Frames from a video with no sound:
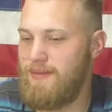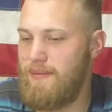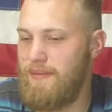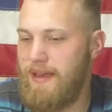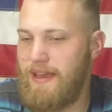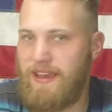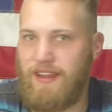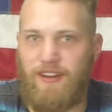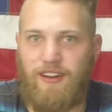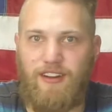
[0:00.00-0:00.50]

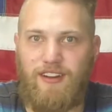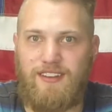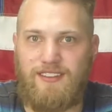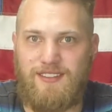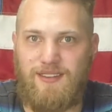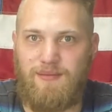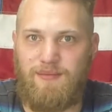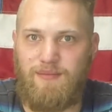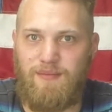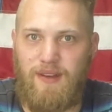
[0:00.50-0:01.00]
maybe I can earn
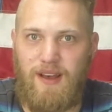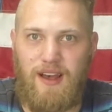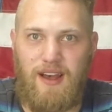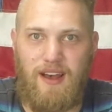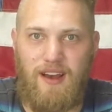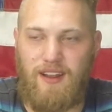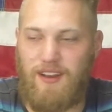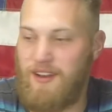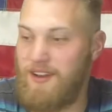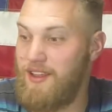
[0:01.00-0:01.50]
it
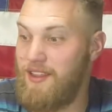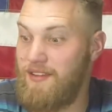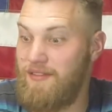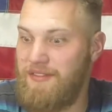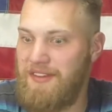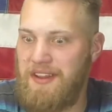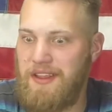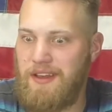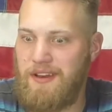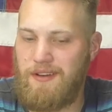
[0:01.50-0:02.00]
on another
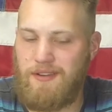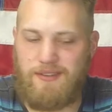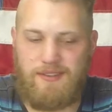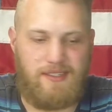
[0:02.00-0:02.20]
video.